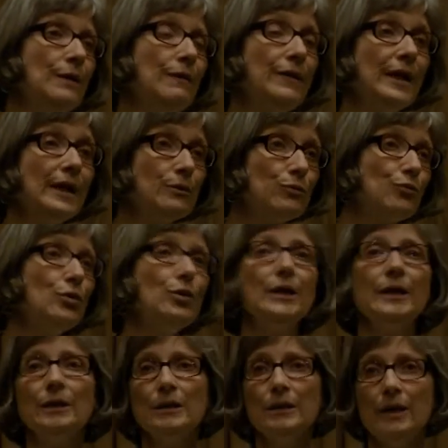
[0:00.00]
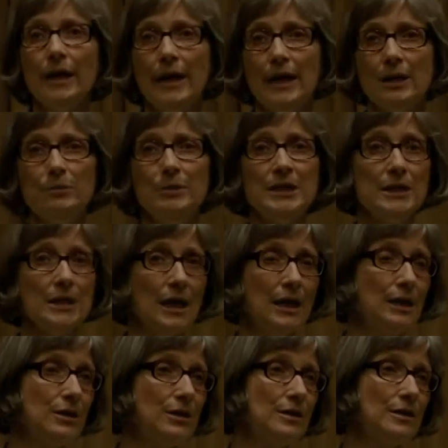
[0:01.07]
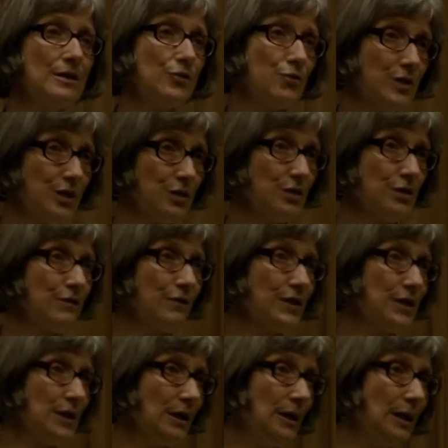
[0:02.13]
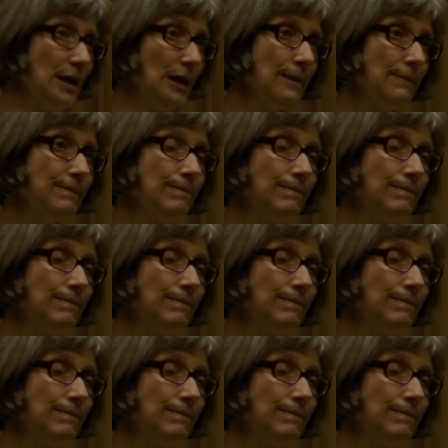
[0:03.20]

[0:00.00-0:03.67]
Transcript: that Royal had been taken to this research facility,